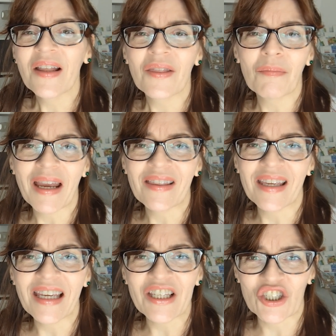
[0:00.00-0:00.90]
The main
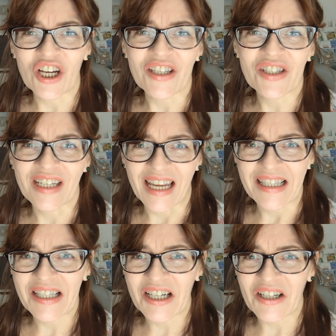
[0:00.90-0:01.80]
thing is just to get
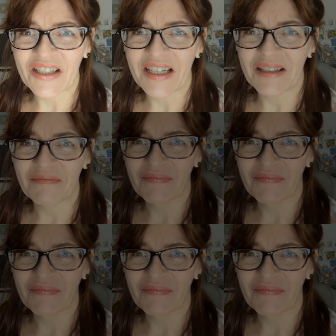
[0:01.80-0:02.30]
started.